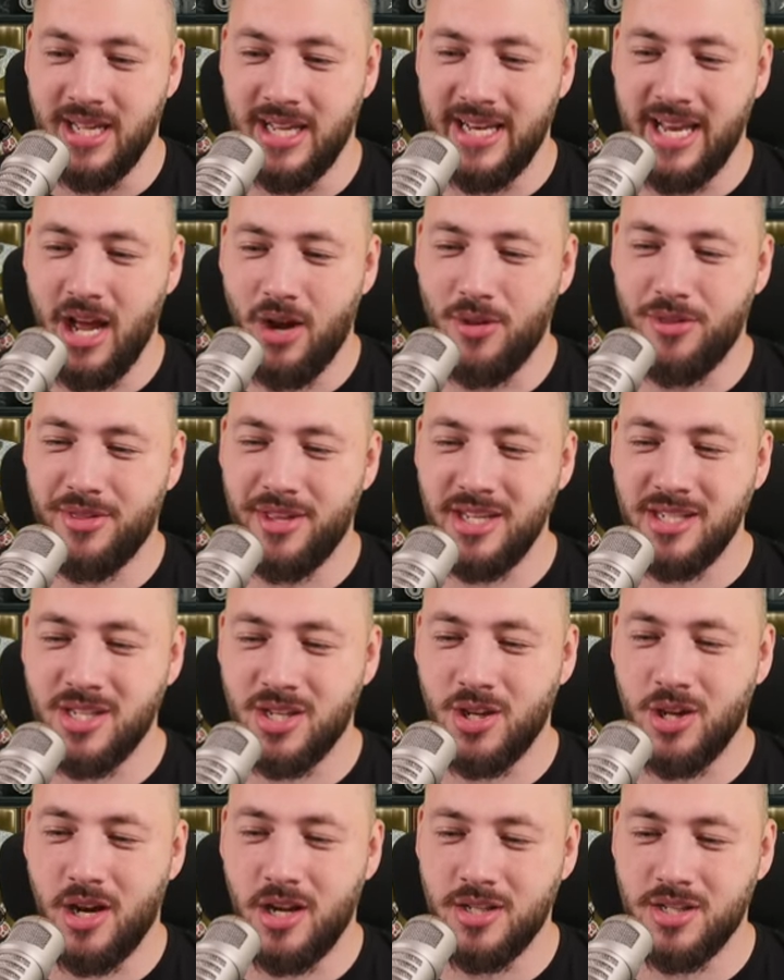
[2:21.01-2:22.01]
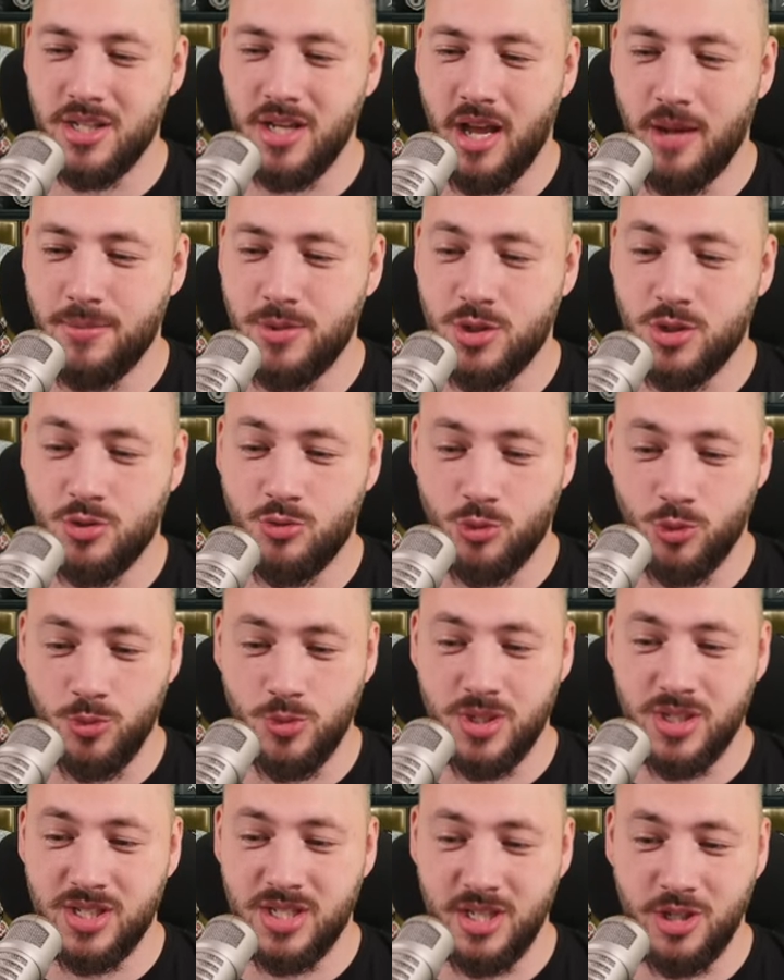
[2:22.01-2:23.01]
Now this costs abstruse
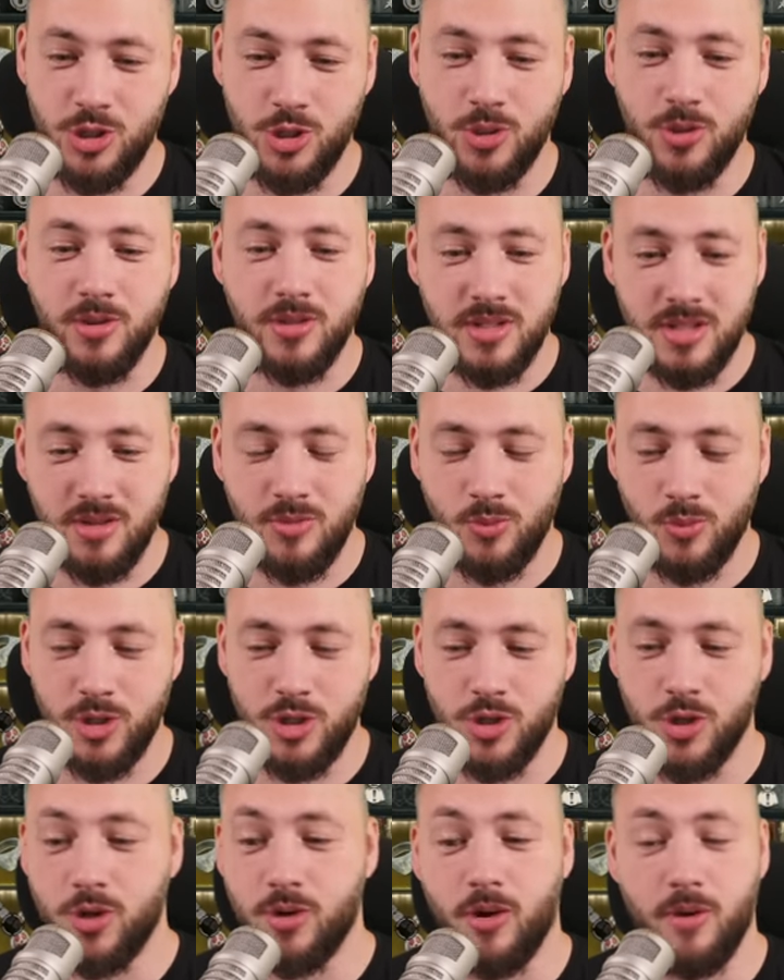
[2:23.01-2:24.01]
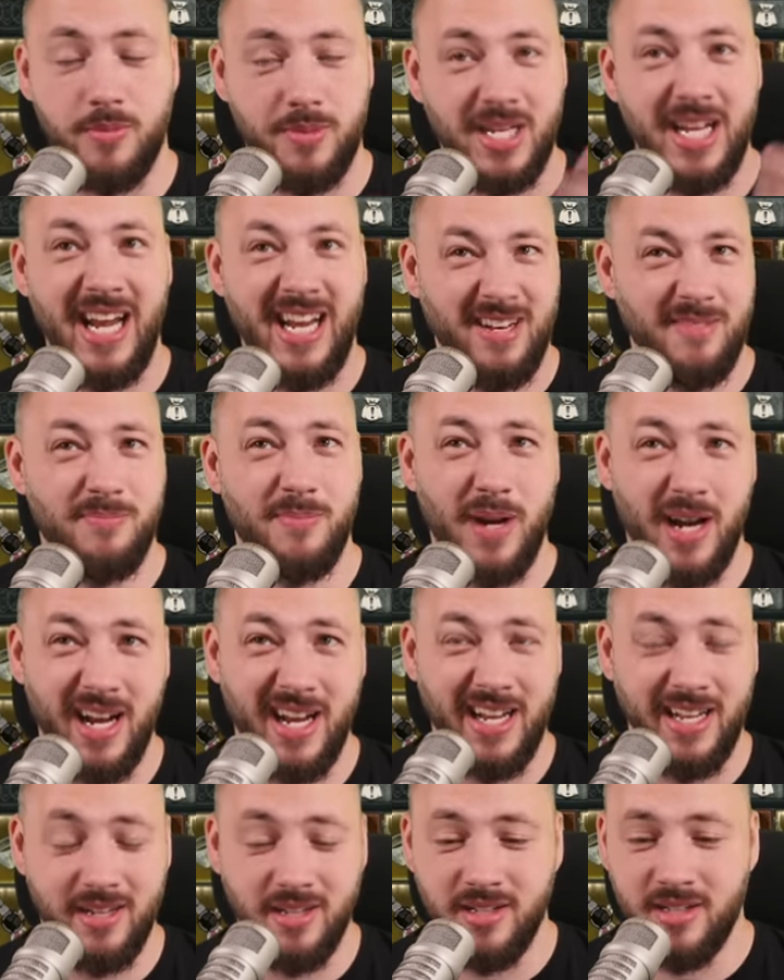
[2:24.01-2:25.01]
sigils, which are obtained
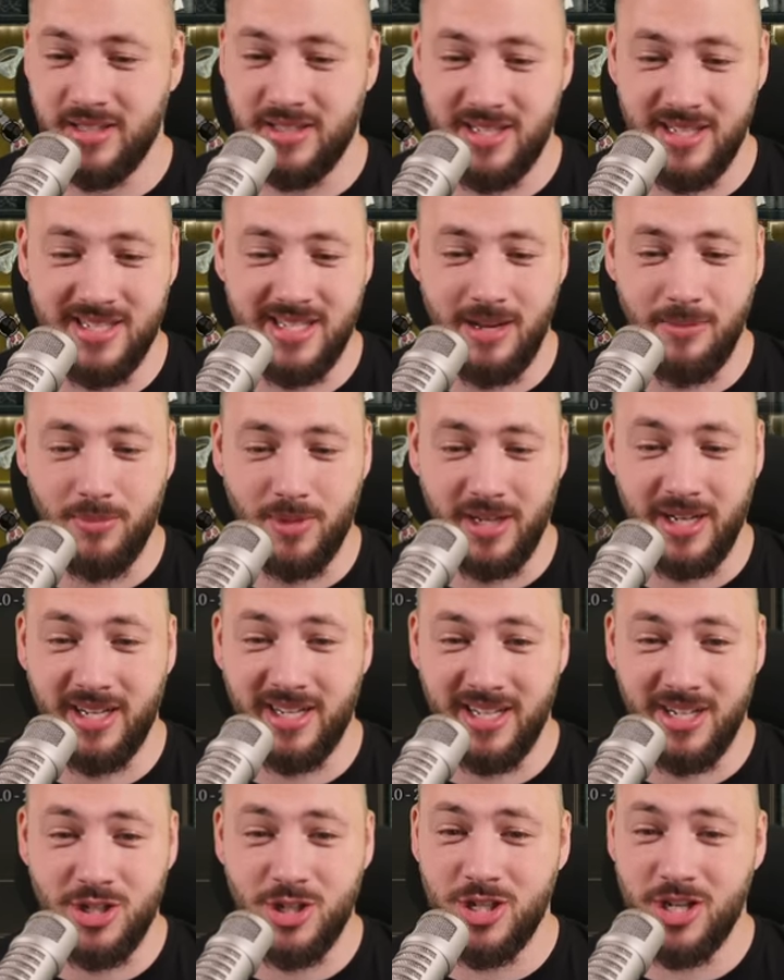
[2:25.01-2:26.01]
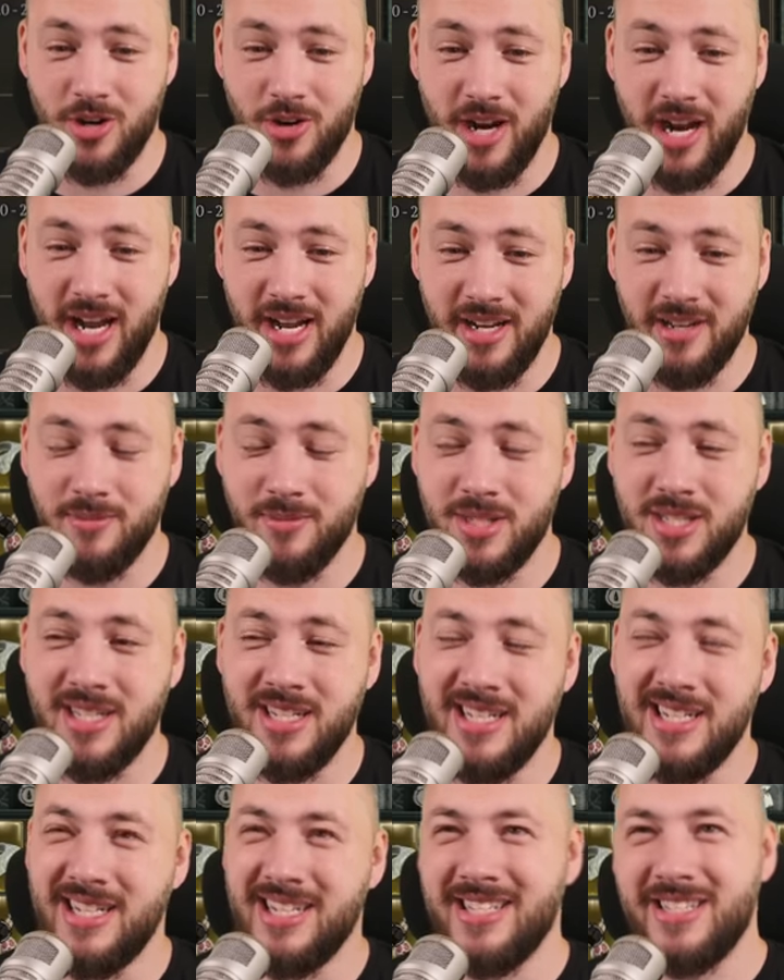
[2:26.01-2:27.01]
by dissembling legendary items.
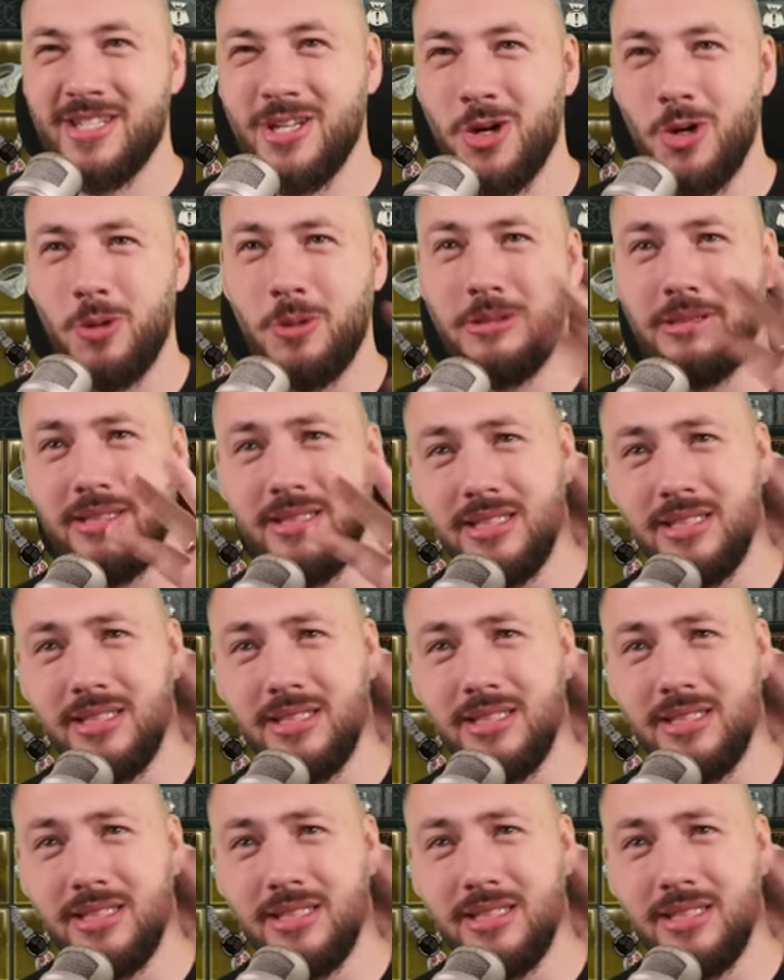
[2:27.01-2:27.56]
So